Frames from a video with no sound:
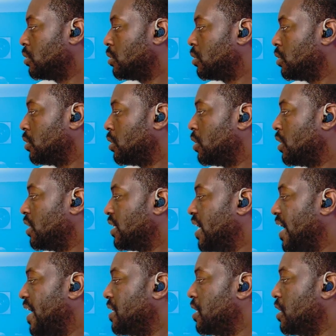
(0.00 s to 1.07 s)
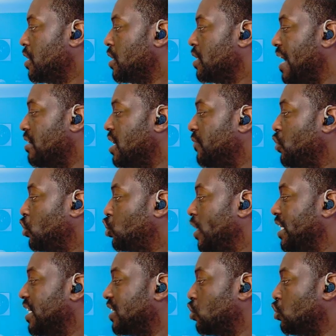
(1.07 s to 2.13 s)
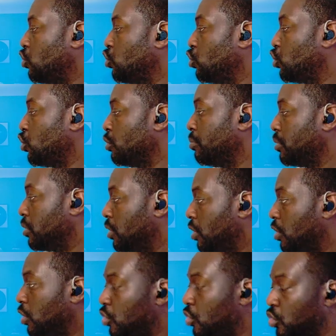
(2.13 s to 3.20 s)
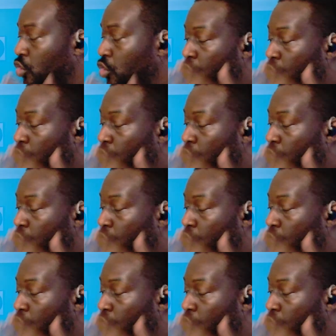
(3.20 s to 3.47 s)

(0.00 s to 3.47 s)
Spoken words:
Okay? Now, if you're joining us on YouTube, you may not